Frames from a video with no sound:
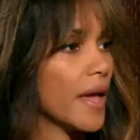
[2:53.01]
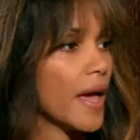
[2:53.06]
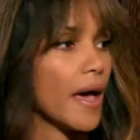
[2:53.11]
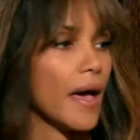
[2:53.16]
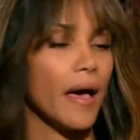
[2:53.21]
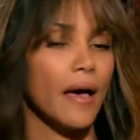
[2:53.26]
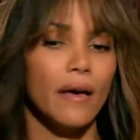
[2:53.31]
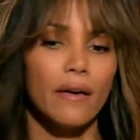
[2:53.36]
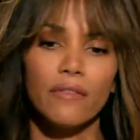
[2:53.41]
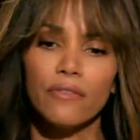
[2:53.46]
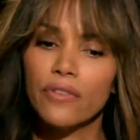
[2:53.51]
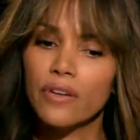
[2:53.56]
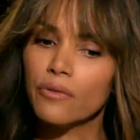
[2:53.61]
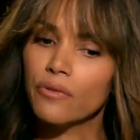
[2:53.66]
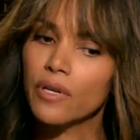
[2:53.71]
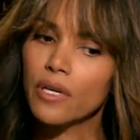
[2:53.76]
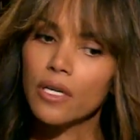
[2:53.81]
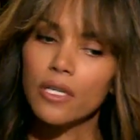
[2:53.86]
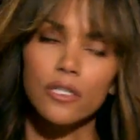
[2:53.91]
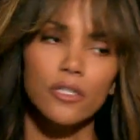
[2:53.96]
haven't
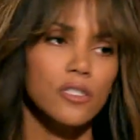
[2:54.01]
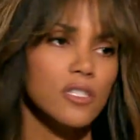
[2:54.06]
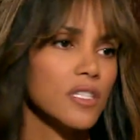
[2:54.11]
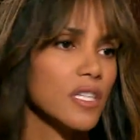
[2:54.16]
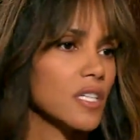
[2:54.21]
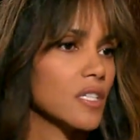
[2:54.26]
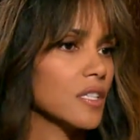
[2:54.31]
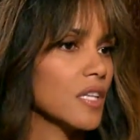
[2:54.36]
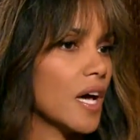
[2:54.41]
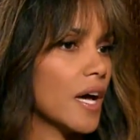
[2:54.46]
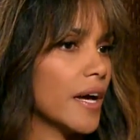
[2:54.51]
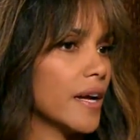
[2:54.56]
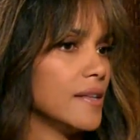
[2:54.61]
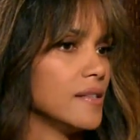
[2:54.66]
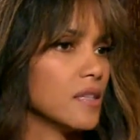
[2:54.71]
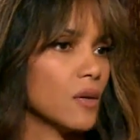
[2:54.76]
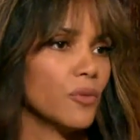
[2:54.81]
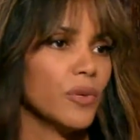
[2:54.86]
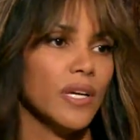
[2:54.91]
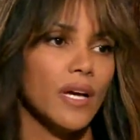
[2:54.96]
rehearsed their
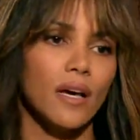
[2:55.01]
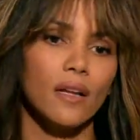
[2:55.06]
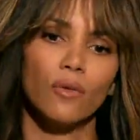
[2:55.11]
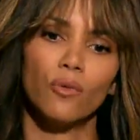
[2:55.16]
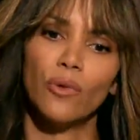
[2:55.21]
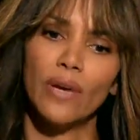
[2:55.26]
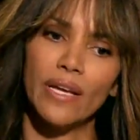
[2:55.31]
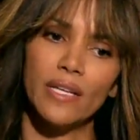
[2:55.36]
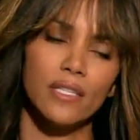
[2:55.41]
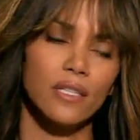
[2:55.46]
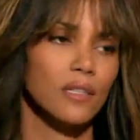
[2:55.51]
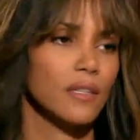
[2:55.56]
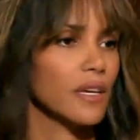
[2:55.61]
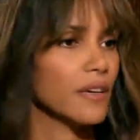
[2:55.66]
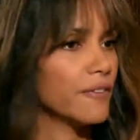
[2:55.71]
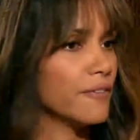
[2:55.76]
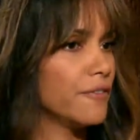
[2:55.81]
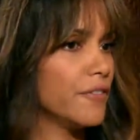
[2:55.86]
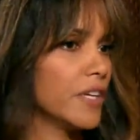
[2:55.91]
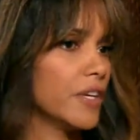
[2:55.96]
lines and we gotta wait till they
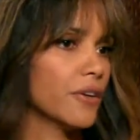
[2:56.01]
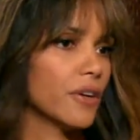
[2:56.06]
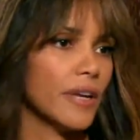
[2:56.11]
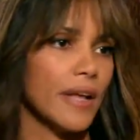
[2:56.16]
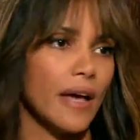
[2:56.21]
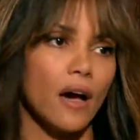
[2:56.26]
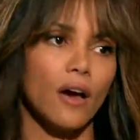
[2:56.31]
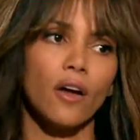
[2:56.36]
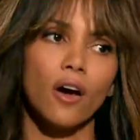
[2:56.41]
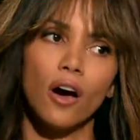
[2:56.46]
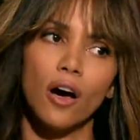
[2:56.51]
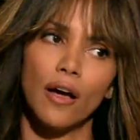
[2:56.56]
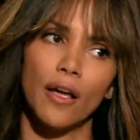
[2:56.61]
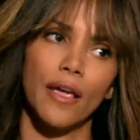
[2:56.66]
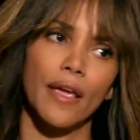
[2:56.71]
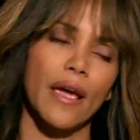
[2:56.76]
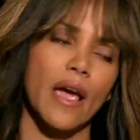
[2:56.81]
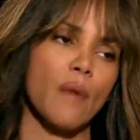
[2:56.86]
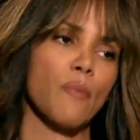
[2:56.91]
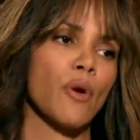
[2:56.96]
figure it out on
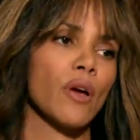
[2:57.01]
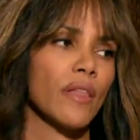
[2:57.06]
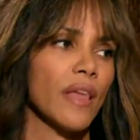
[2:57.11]
camera.